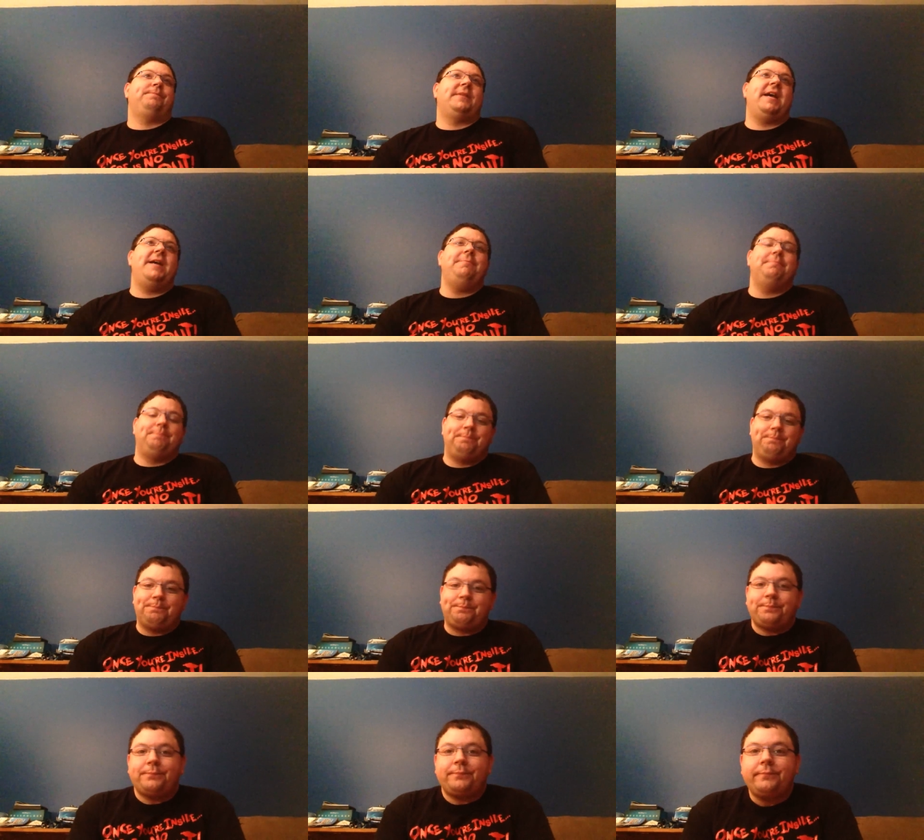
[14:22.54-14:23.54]
Okay?
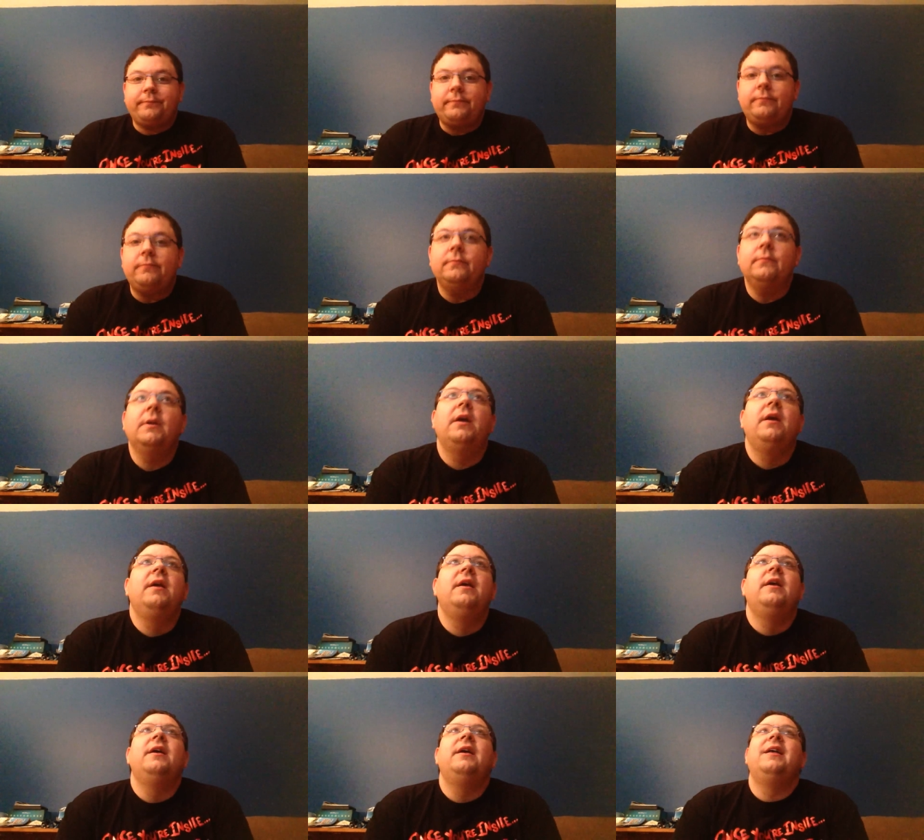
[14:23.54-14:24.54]

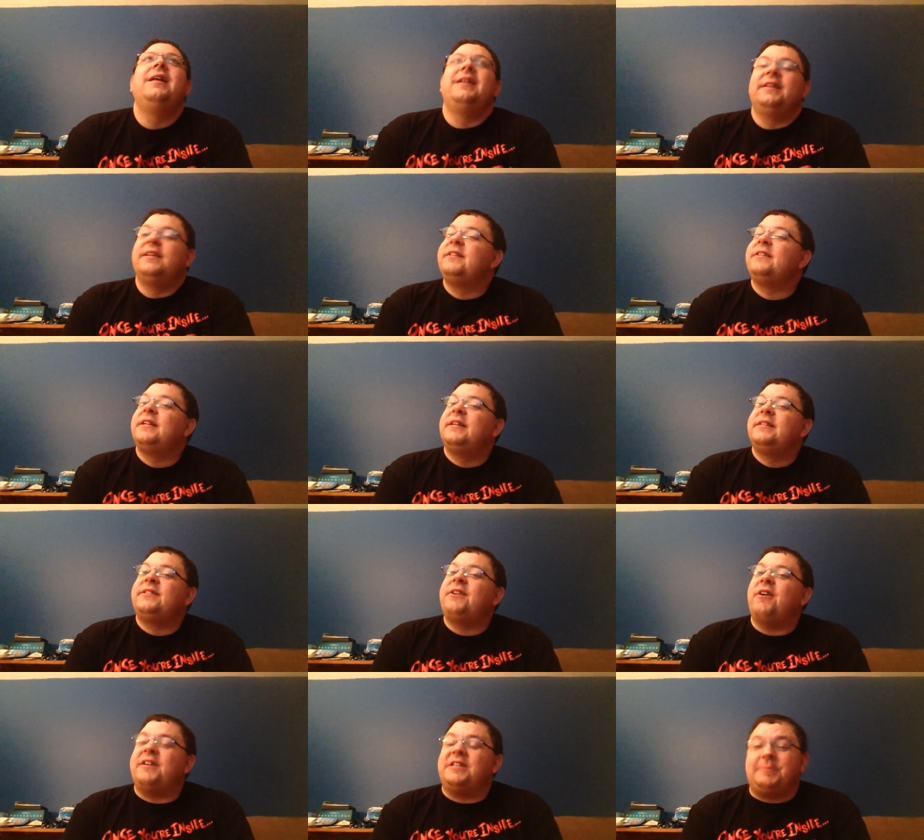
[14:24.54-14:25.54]
Let's
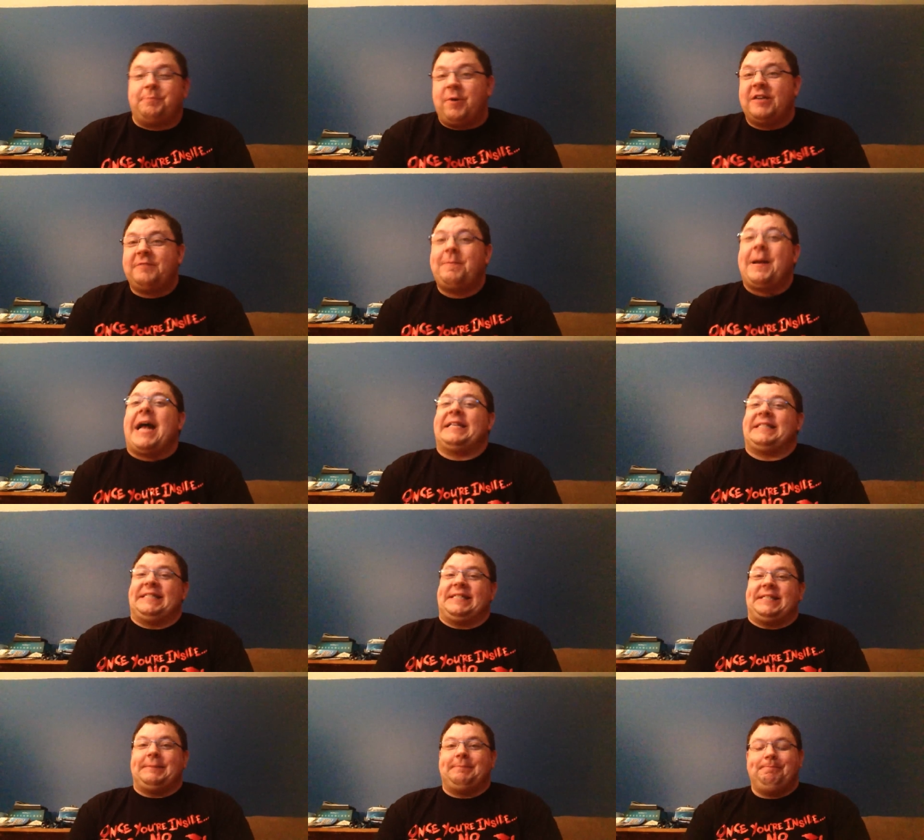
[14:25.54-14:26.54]
talk express
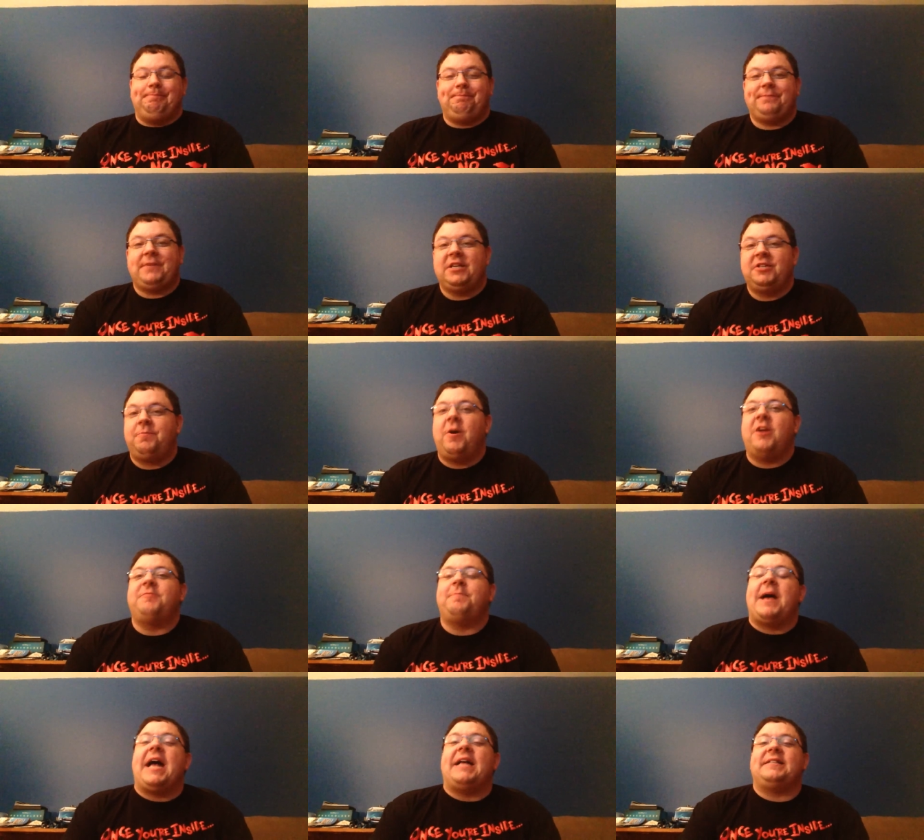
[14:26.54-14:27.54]
passes. Express
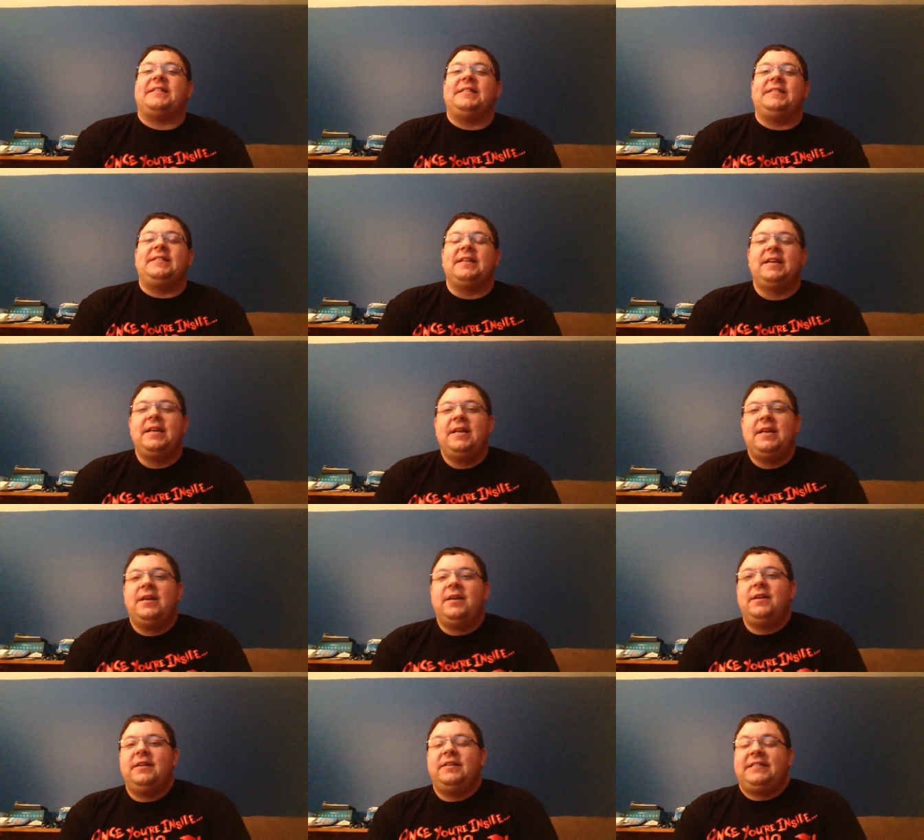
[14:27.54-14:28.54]
passes
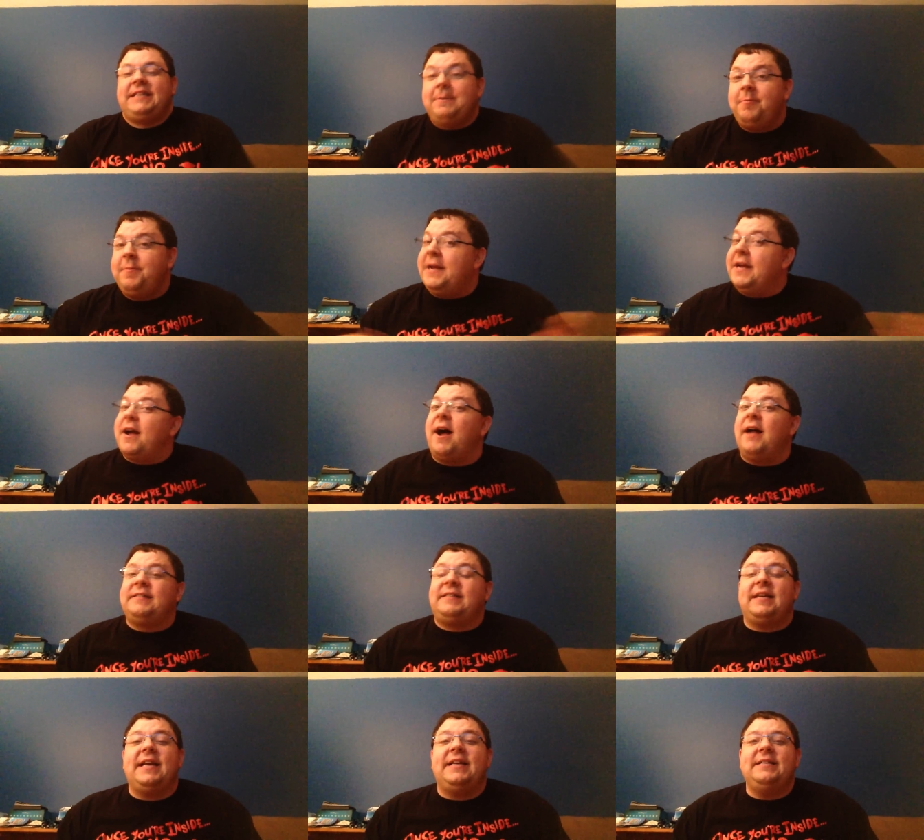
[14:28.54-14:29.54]
seem to be a
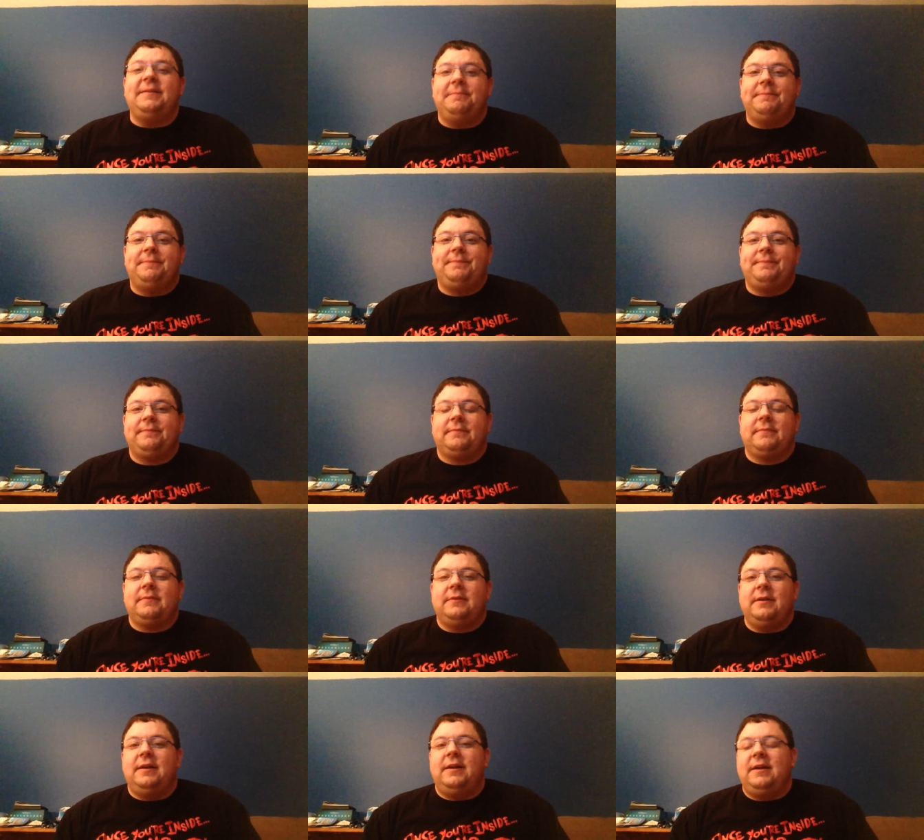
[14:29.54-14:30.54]
godsend.
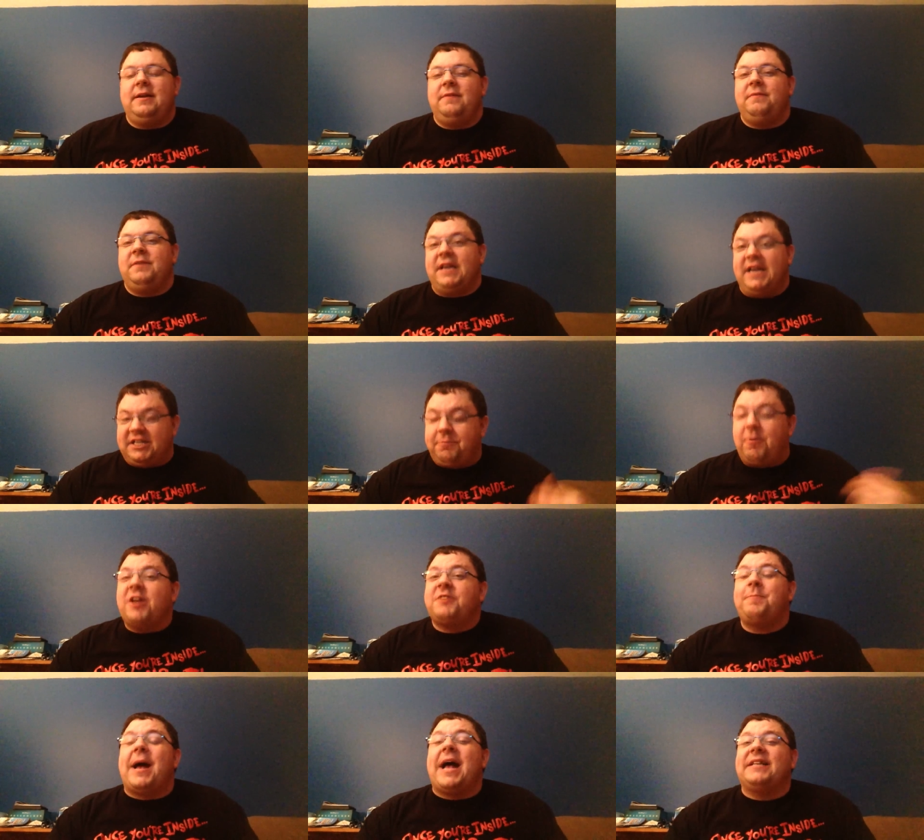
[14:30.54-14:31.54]

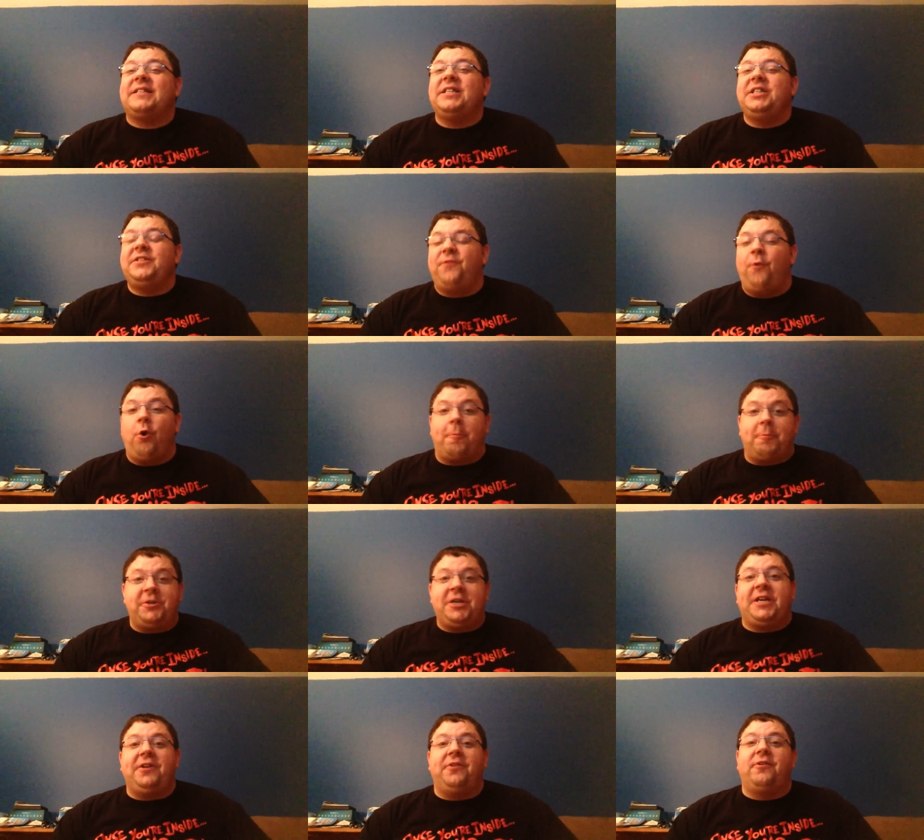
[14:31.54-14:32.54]
Express passes for
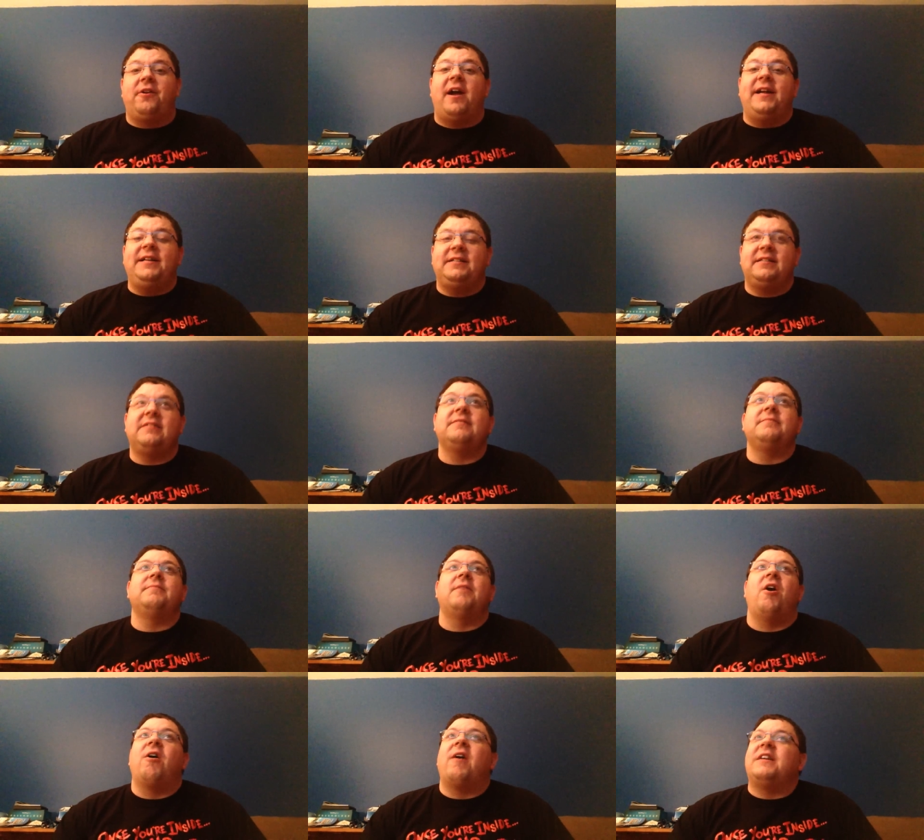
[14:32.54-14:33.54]
particular nights
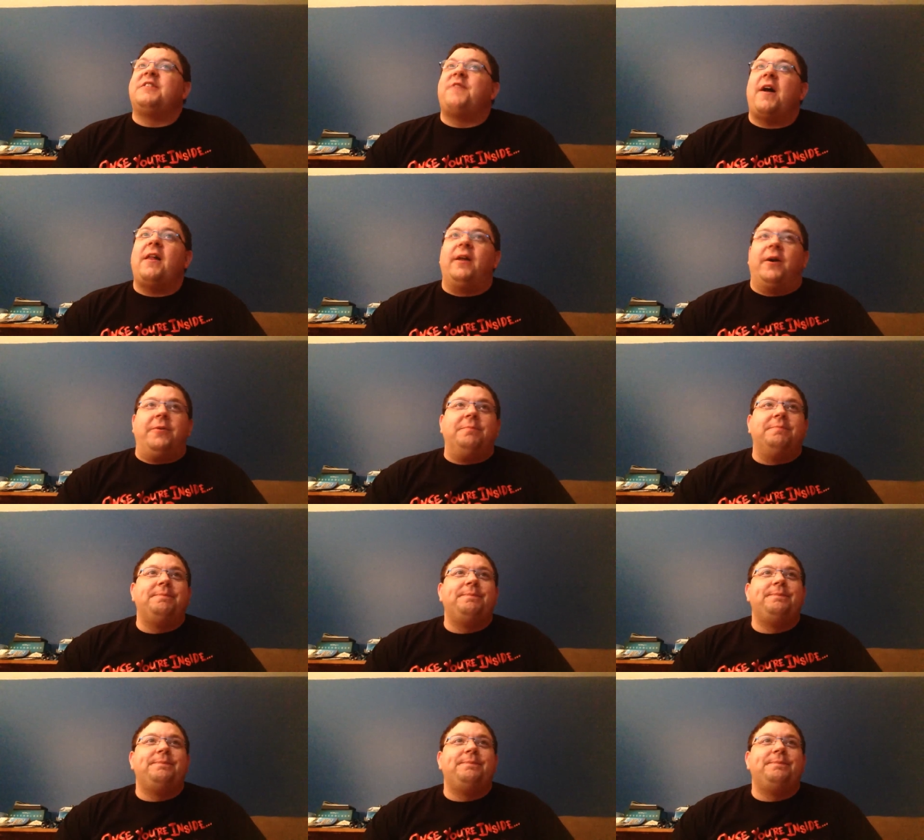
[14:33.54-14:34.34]
are as followed.